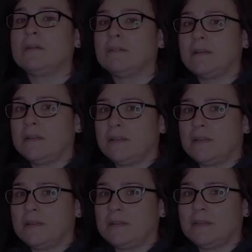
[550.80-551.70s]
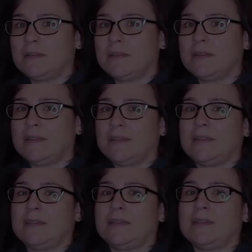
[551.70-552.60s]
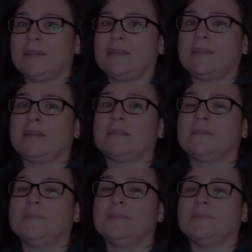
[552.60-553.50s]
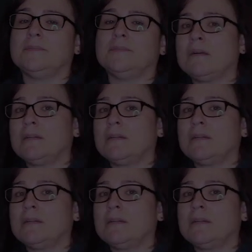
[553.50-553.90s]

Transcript: (not speaking)